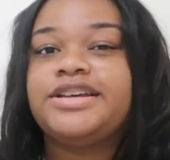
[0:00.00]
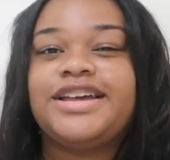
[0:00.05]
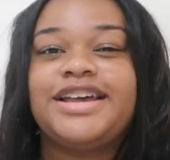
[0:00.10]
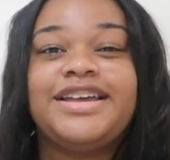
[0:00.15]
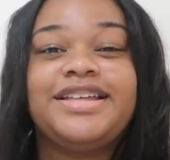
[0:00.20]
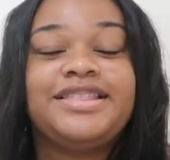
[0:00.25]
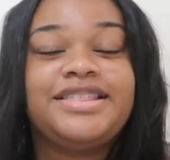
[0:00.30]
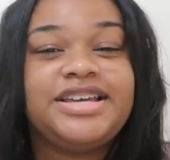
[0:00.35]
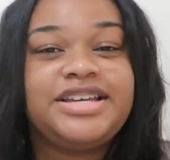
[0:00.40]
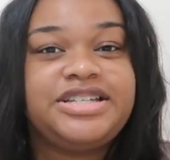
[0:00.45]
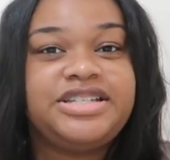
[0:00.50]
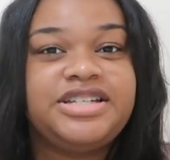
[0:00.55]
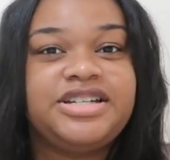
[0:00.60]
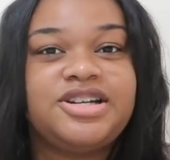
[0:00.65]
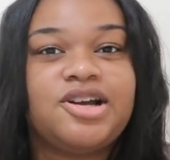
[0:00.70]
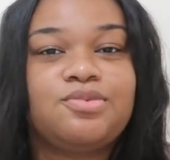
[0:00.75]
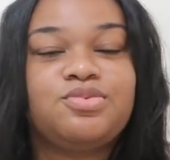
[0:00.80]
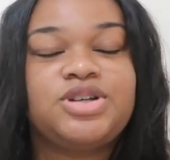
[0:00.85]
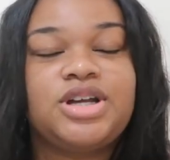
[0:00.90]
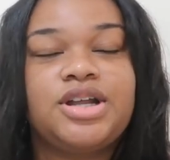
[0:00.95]
And this
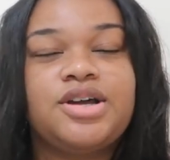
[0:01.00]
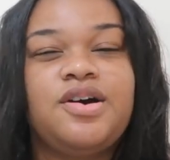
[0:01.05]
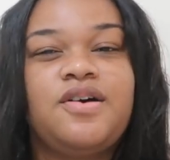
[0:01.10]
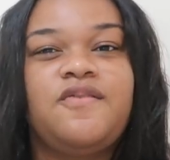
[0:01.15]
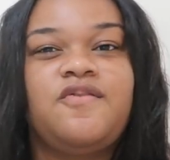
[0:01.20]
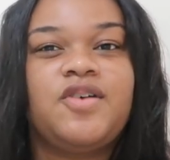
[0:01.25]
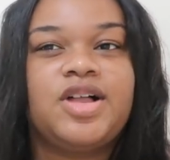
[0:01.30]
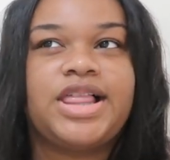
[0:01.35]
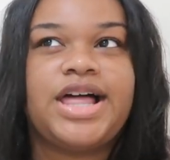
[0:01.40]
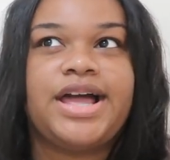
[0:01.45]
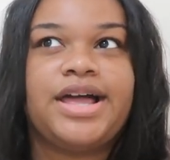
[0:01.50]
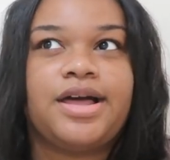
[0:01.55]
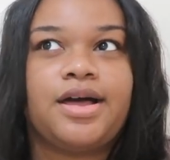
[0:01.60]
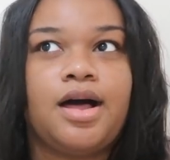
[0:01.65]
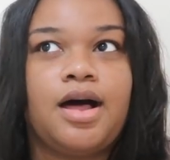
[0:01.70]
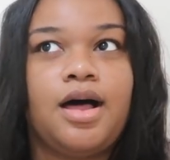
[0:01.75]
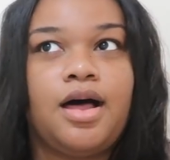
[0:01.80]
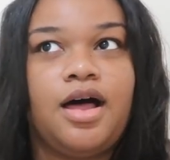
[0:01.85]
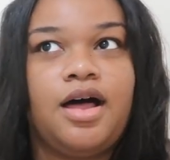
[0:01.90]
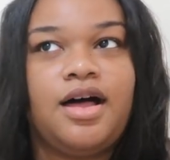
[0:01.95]
year I'm trying to go for like
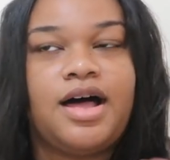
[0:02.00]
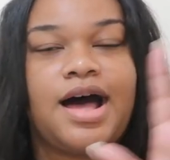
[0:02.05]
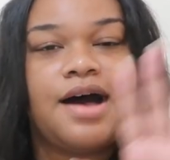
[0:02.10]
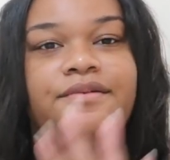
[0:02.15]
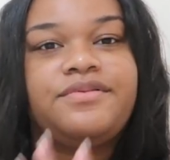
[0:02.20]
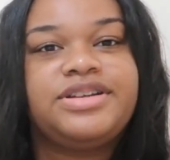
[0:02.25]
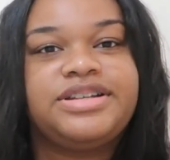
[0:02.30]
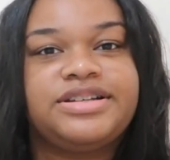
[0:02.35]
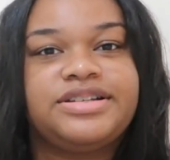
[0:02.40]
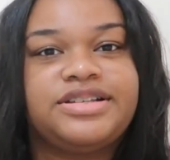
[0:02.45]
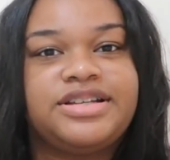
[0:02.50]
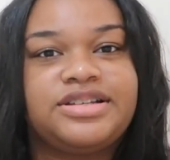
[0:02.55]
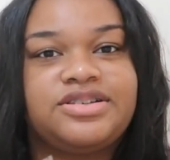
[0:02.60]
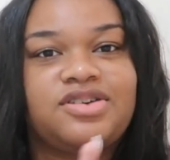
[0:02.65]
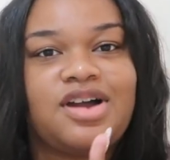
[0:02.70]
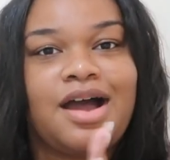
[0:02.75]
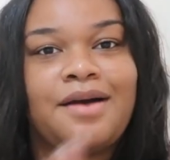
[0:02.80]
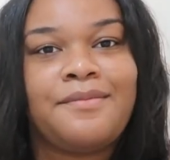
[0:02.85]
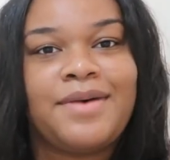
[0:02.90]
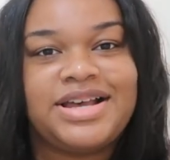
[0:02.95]
I would
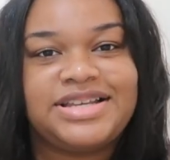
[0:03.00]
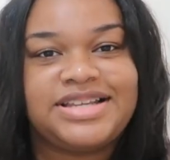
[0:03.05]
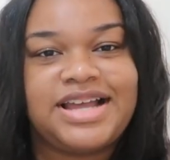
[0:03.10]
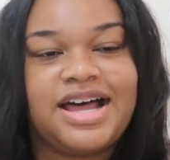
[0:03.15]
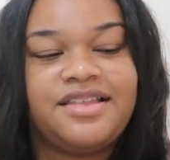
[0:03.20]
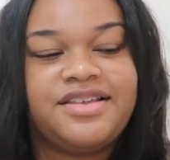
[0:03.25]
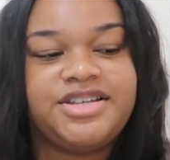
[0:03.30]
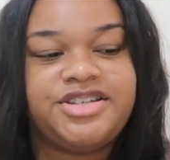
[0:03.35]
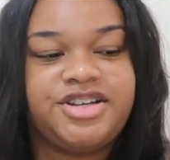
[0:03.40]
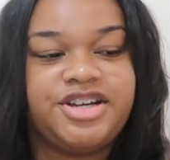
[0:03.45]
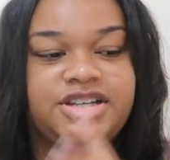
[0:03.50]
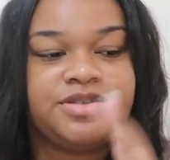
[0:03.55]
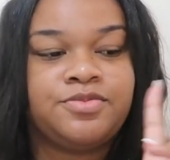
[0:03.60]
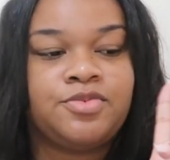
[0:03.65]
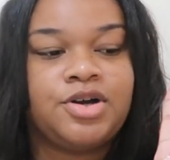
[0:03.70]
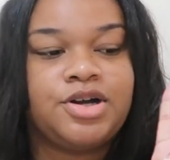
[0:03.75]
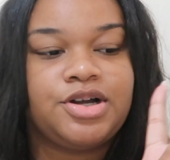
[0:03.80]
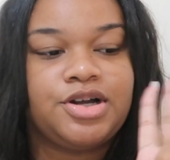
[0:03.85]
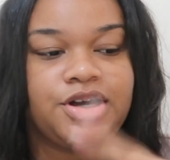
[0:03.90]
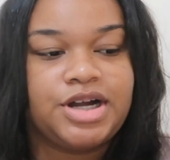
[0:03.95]
describe my style this year as
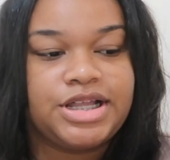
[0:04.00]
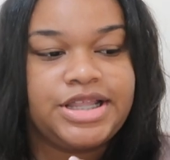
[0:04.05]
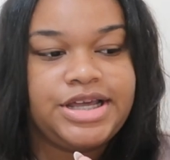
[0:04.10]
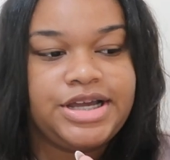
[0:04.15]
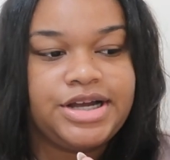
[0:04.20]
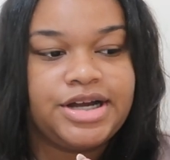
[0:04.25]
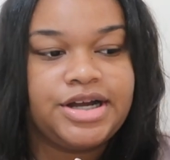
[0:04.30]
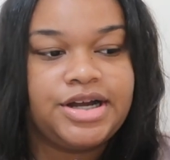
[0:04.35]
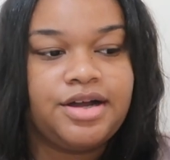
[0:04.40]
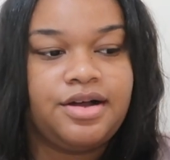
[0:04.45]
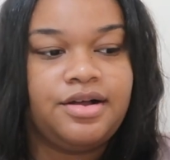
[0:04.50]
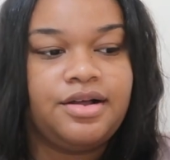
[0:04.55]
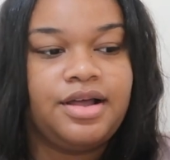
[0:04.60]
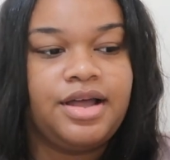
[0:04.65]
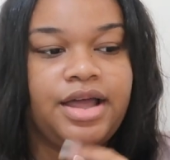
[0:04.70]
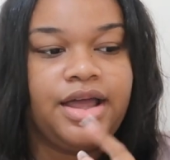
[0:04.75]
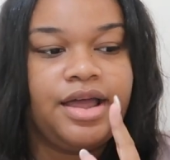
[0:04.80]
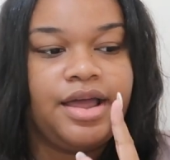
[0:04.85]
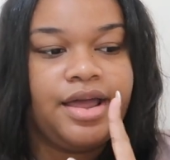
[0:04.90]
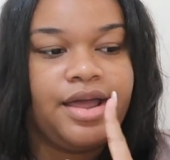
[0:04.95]
more girly girl
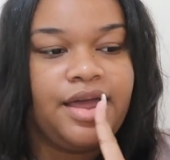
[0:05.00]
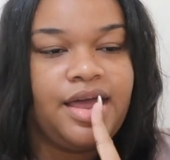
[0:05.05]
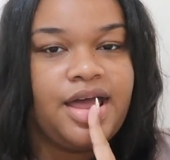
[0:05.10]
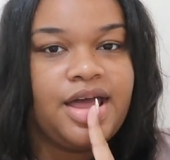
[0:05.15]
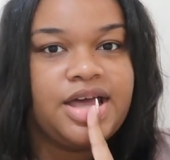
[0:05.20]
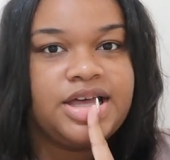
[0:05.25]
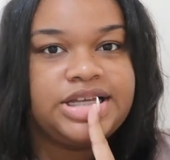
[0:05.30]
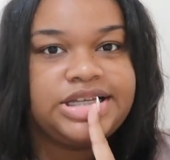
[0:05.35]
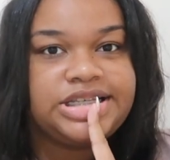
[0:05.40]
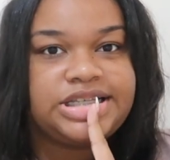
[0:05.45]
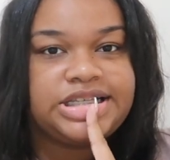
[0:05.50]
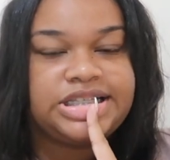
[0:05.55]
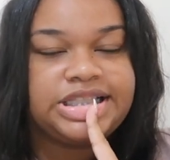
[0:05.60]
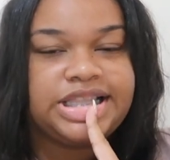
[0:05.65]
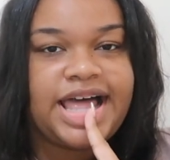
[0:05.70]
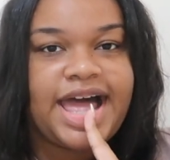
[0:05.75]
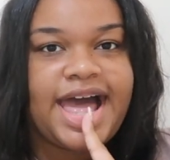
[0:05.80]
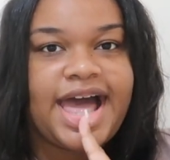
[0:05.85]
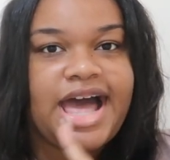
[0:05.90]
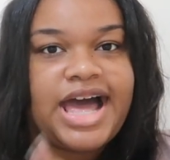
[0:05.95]
/
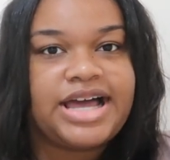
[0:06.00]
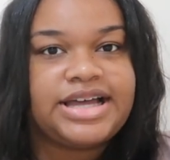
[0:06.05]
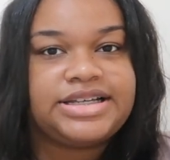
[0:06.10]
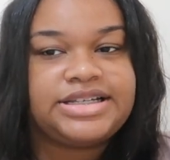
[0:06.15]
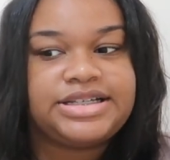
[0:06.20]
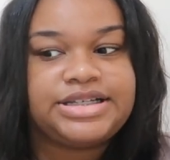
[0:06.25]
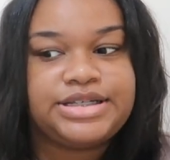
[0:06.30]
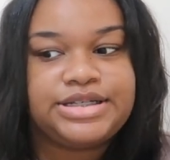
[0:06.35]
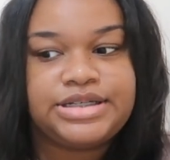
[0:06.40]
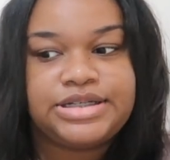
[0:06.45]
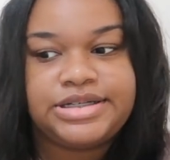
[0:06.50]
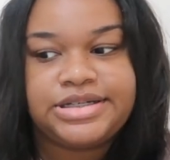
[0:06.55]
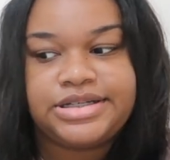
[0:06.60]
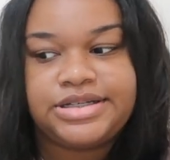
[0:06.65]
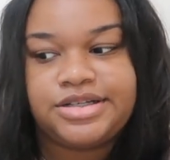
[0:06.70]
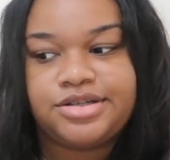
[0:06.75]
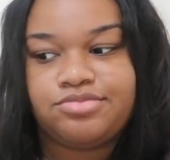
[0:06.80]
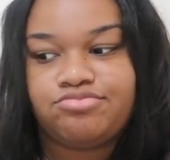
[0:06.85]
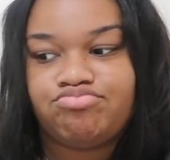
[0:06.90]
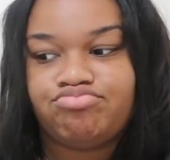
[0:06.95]

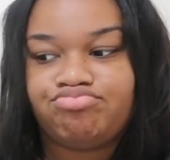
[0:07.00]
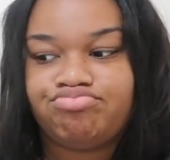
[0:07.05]
sneakerhead